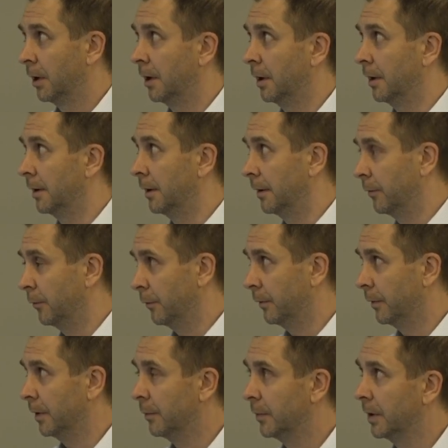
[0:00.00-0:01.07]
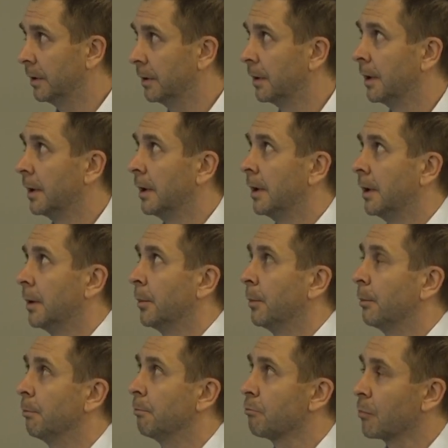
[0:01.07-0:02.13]
will be
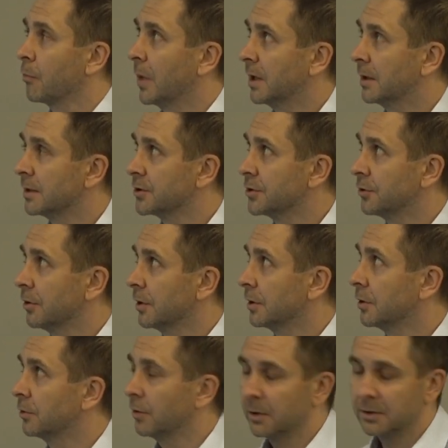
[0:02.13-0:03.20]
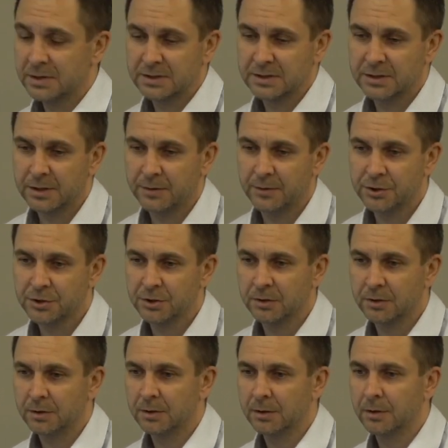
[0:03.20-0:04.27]
better situated to answer this
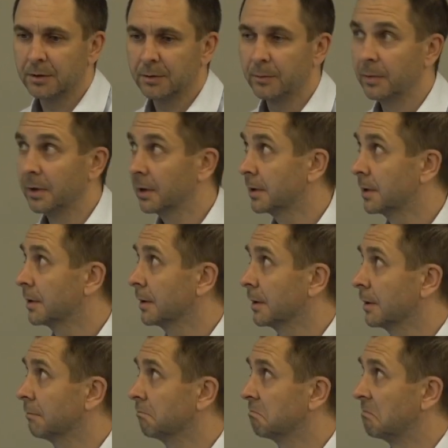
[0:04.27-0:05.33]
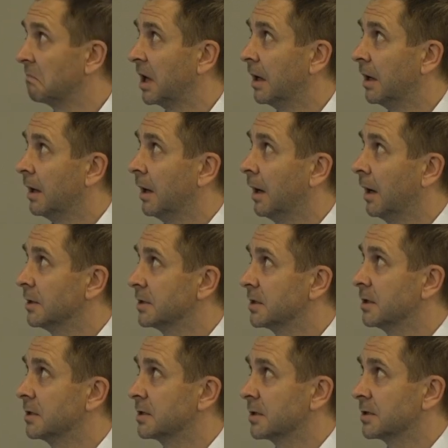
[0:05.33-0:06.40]
question. But I
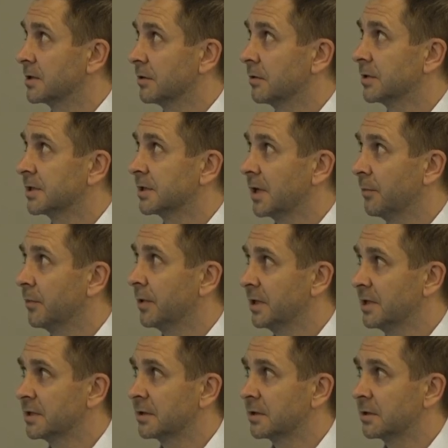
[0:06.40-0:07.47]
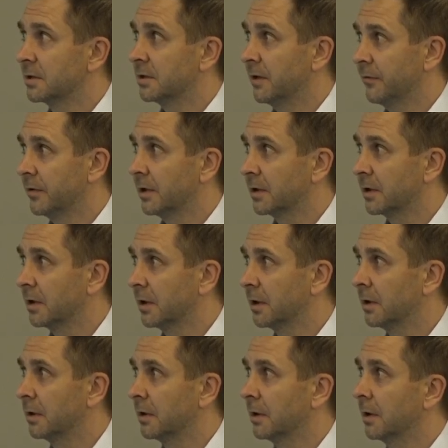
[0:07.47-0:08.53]
think that there are some risks, definitely.